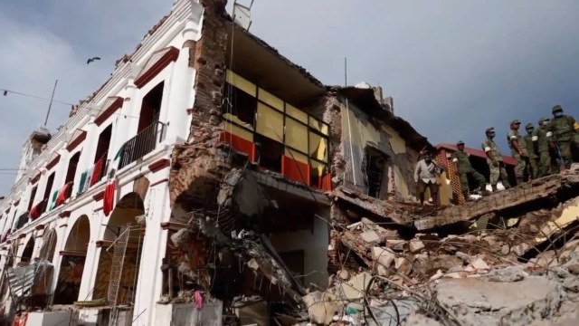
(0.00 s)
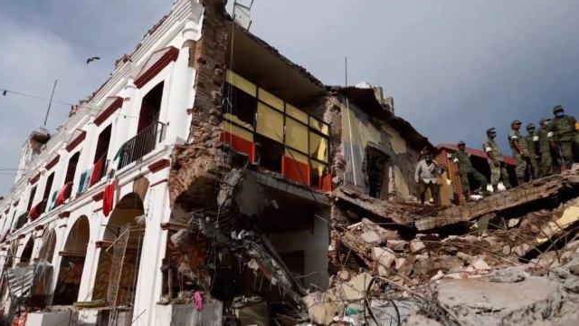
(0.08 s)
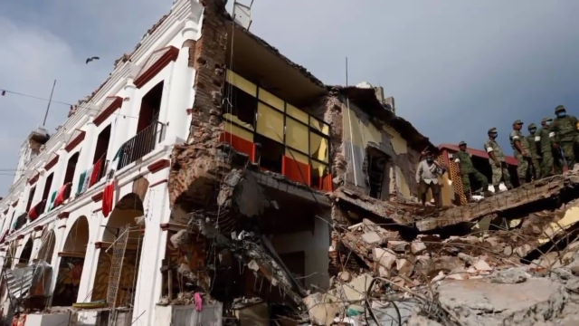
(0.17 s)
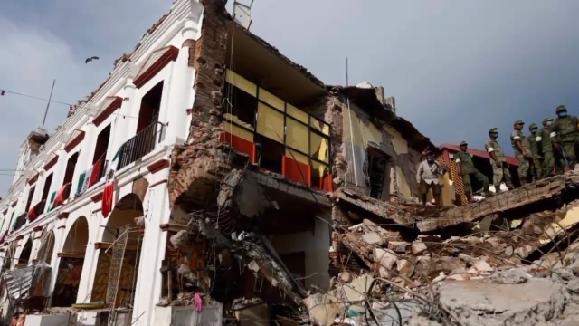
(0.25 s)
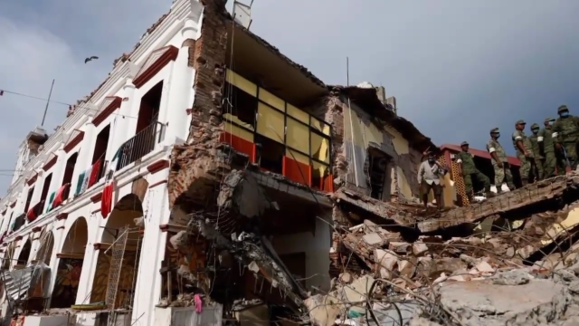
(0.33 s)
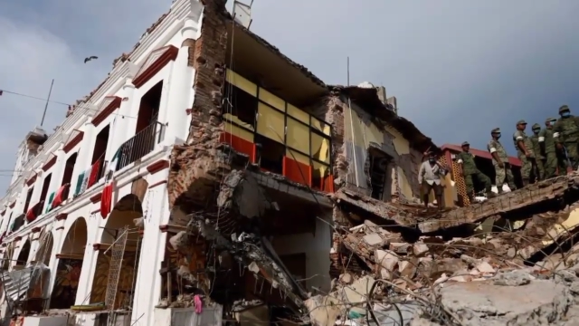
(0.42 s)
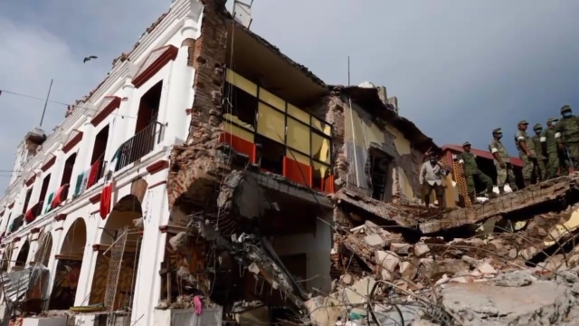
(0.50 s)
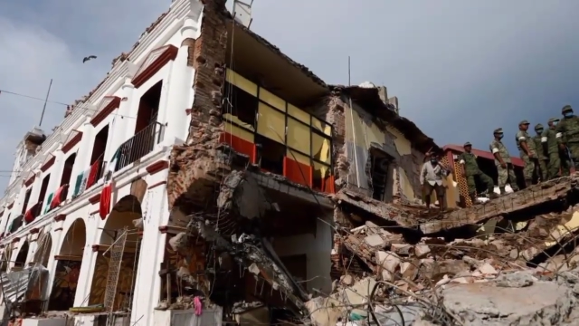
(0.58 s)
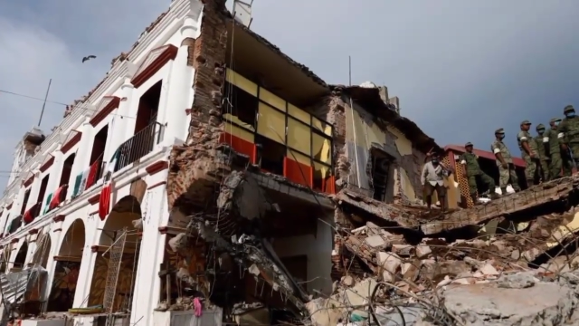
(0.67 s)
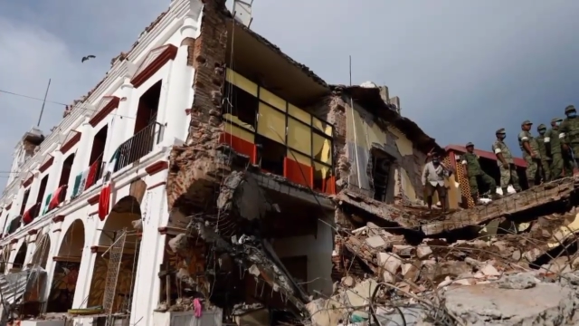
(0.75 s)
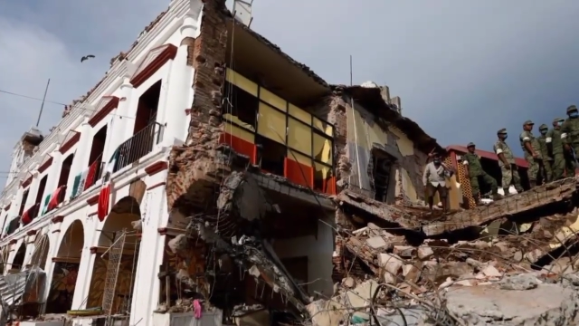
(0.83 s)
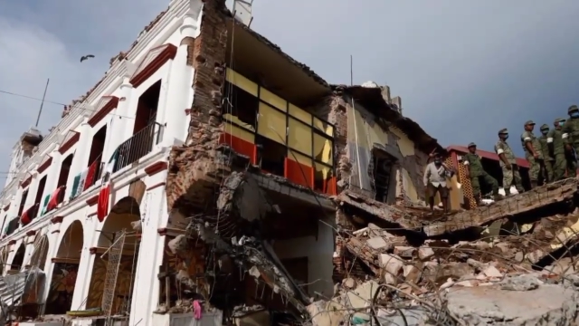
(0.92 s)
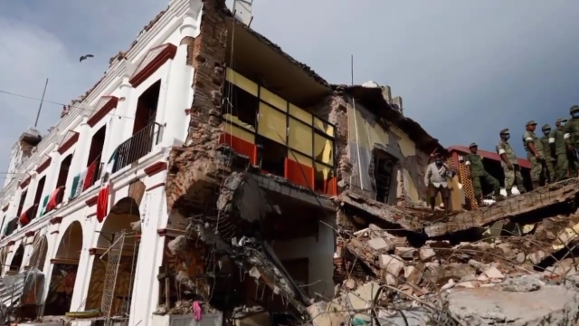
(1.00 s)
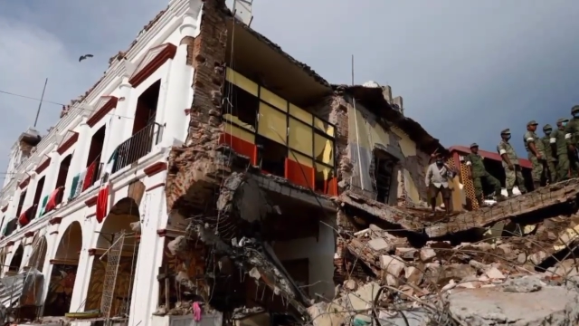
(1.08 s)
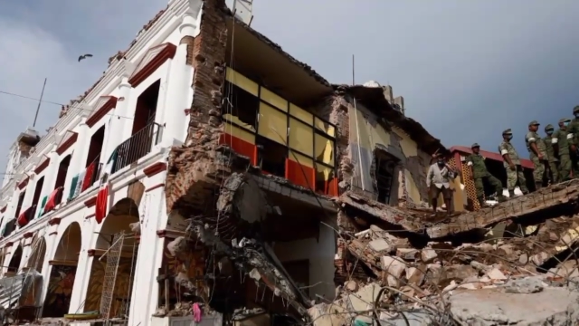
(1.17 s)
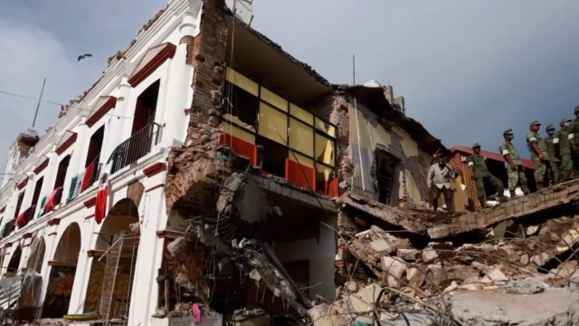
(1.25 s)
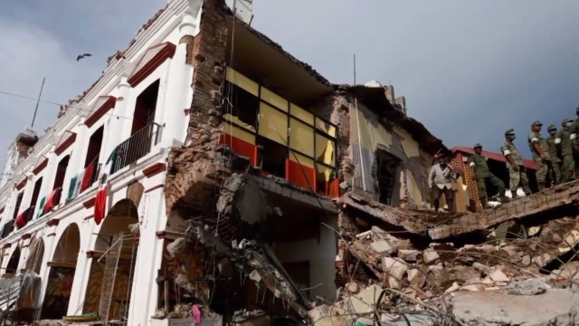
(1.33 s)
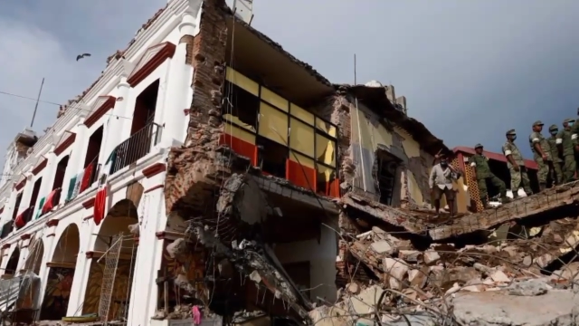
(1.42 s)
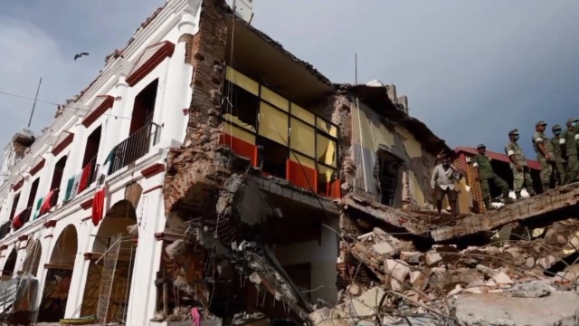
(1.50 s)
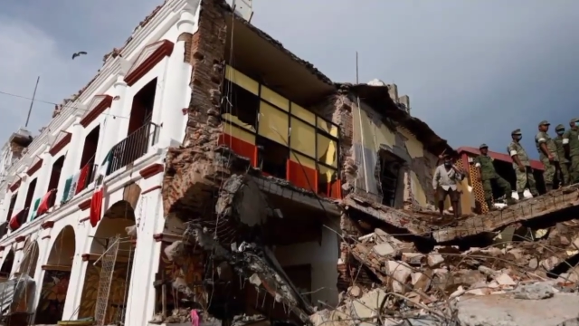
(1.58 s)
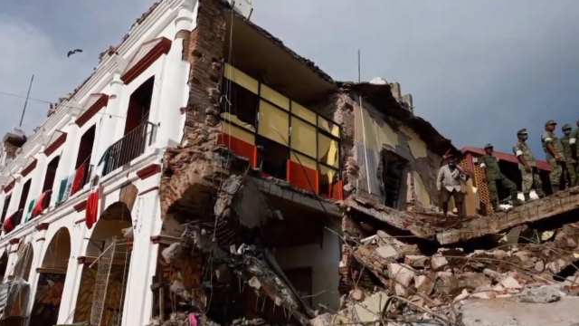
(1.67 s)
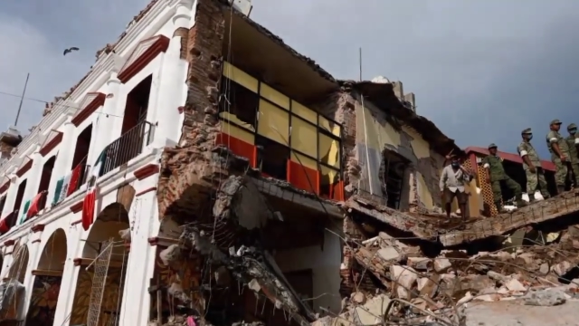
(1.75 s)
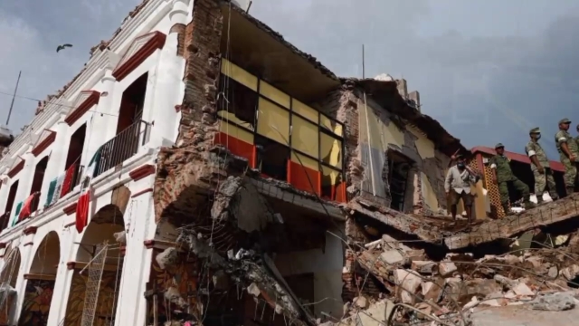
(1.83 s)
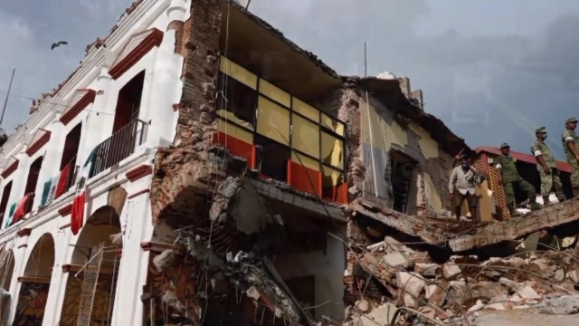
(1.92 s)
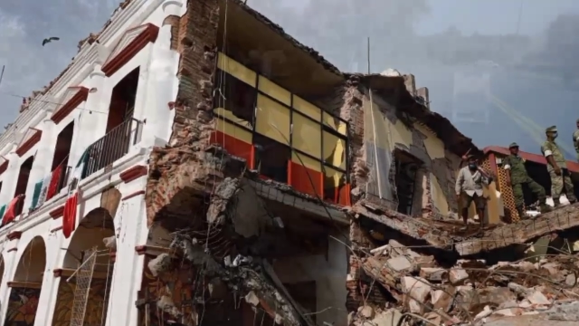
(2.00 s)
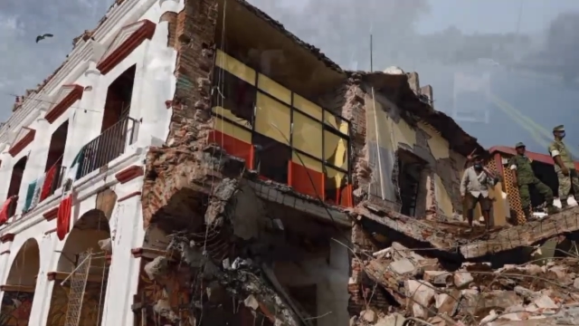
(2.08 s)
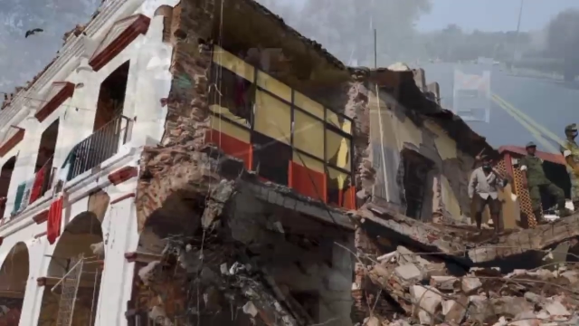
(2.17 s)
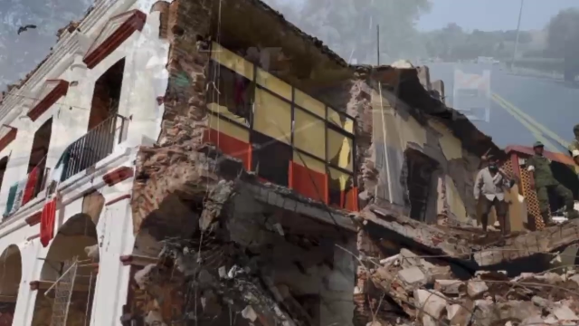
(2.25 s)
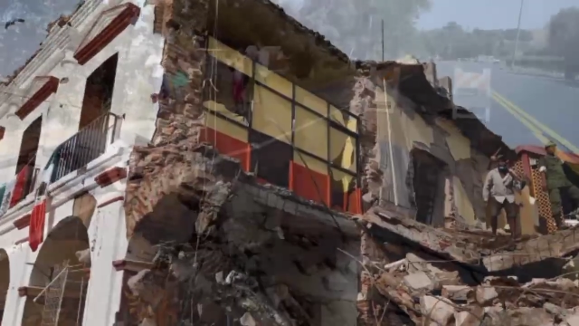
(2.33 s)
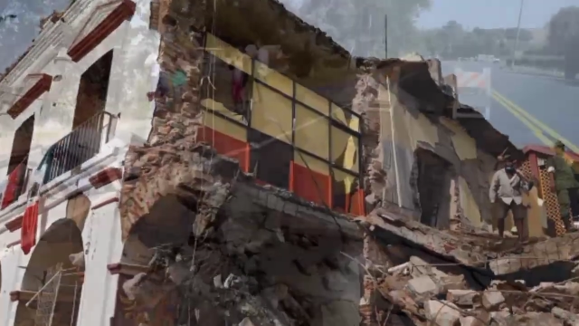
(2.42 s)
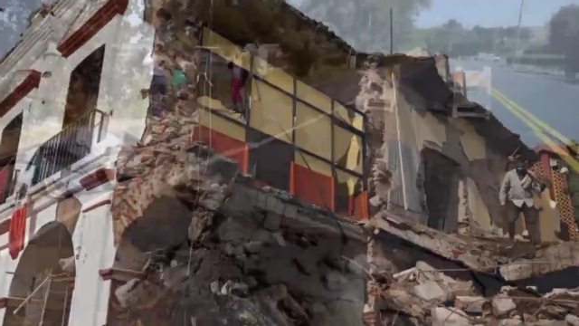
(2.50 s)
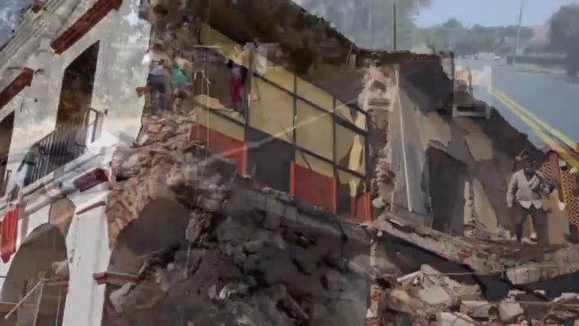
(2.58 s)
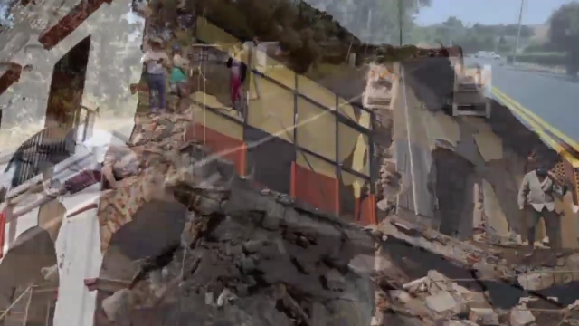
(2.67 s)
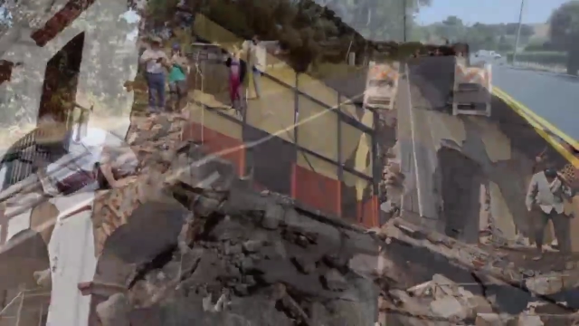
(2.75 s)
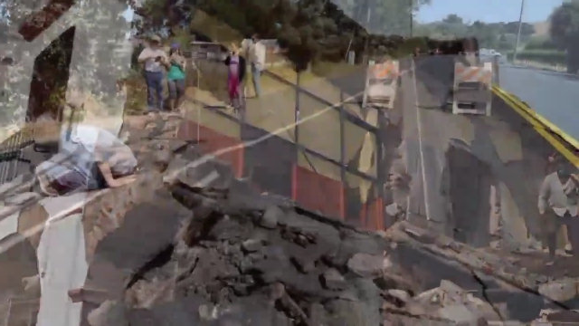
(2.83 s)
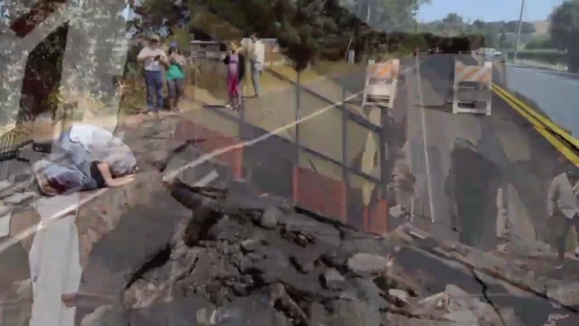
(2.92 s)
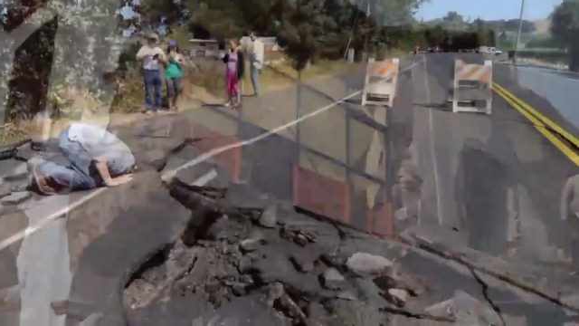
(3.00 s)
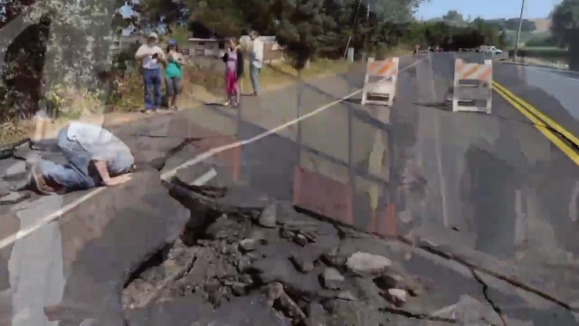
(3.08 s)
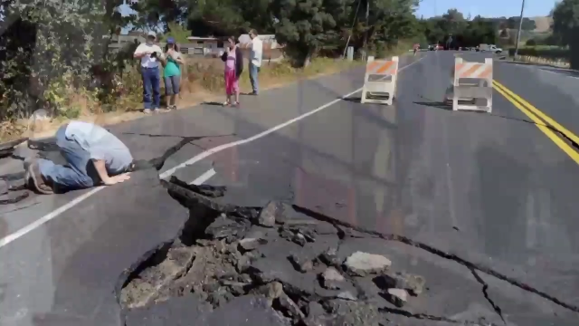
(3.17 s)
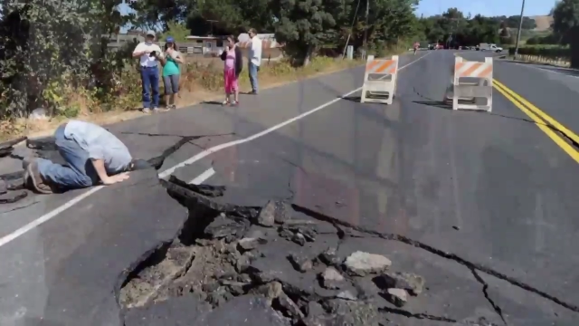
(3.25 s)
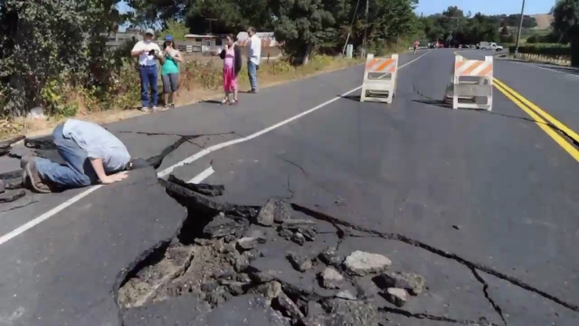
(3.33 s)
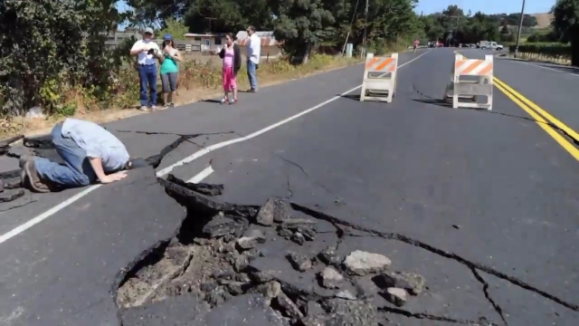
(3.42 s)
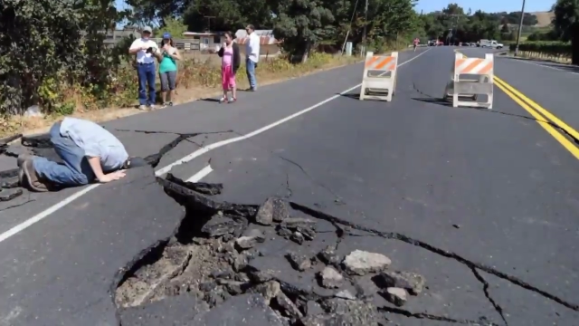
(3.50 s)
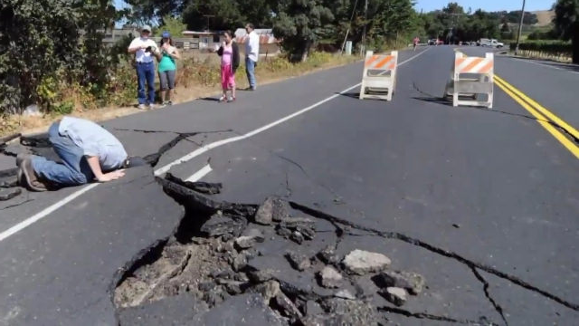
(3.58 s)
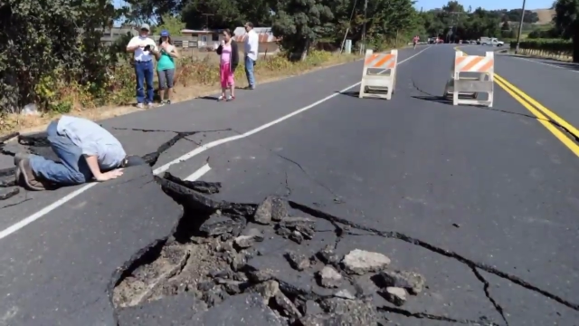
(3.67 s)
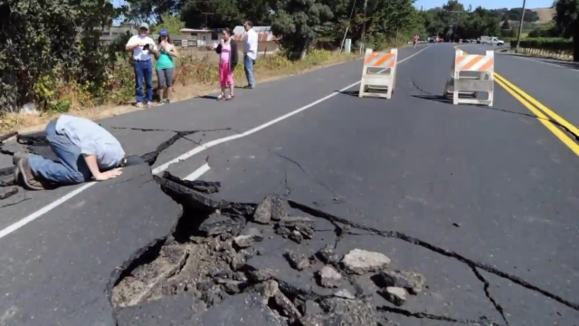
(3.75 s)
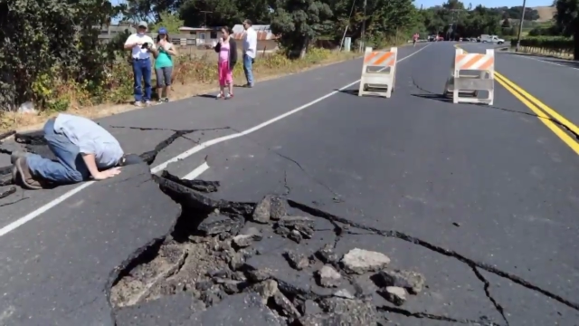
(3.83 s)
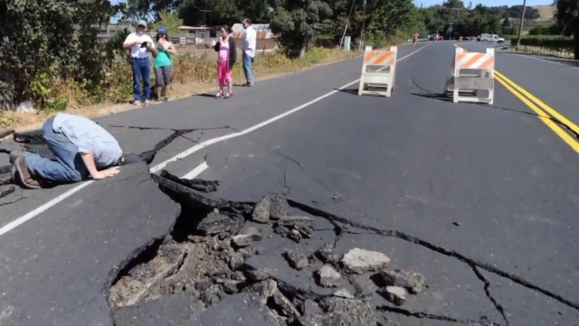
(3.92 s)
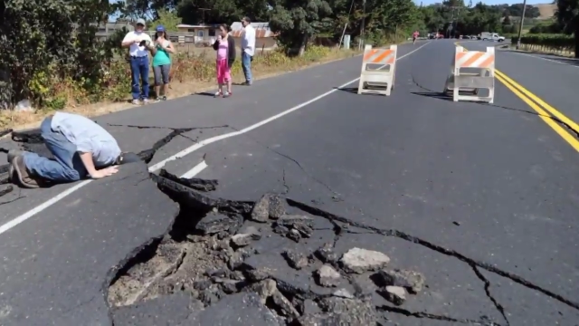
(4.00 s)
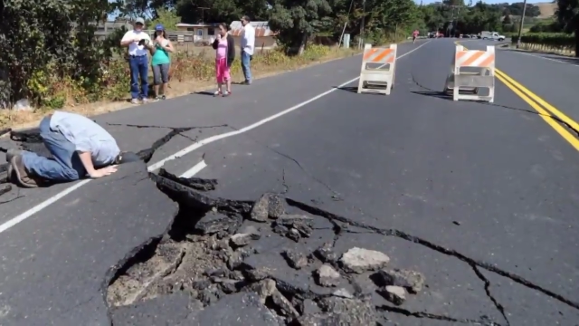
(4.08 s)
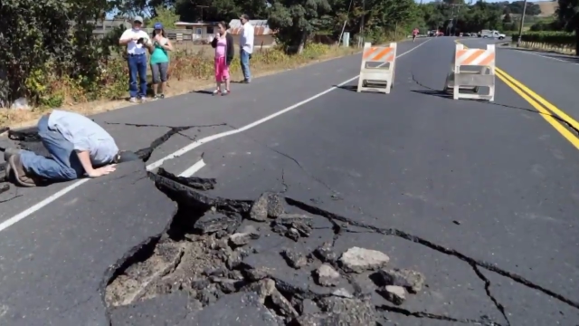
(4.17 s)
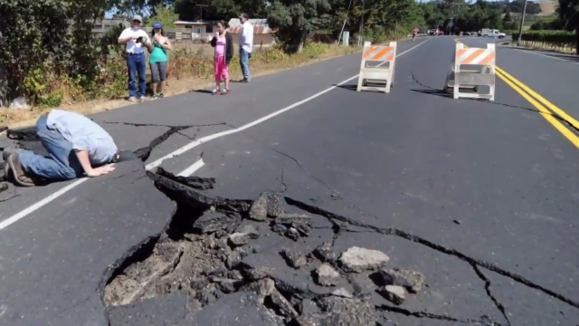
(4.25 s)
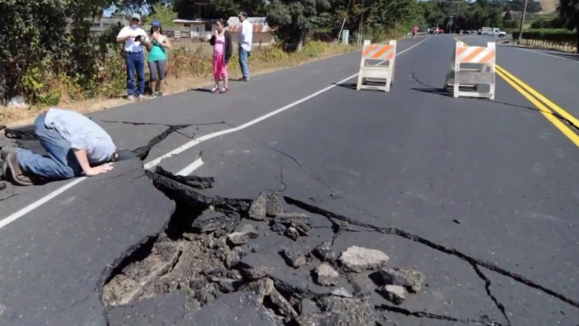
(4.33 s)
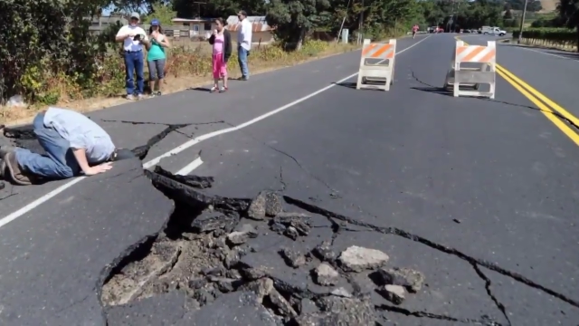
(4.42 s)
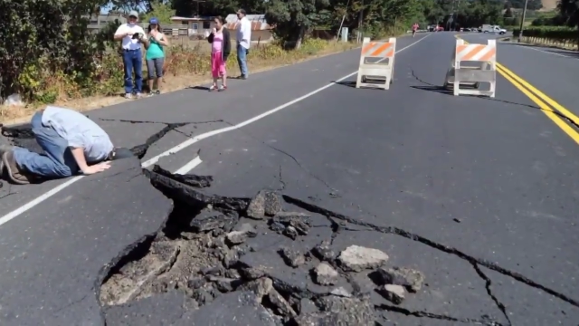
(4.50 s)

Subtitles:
(no speaker visible)